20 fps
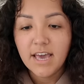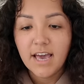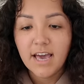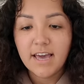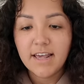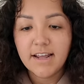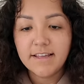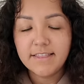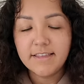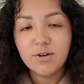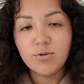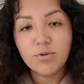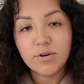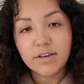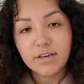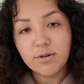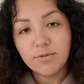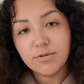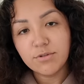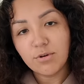and I think
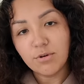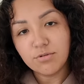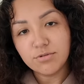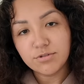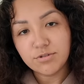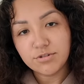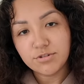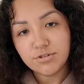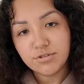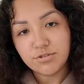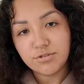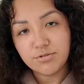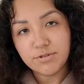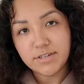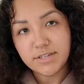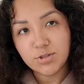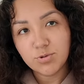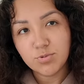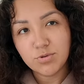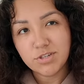working with older
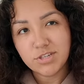students